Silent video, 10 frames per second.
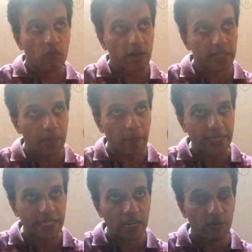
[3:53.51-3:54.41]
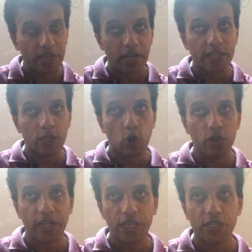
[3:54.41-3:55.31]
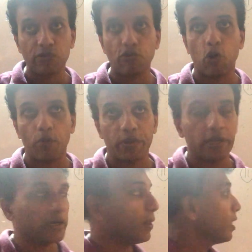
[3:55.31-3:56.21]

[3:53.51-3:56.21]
what the pattern, what are the notation form here?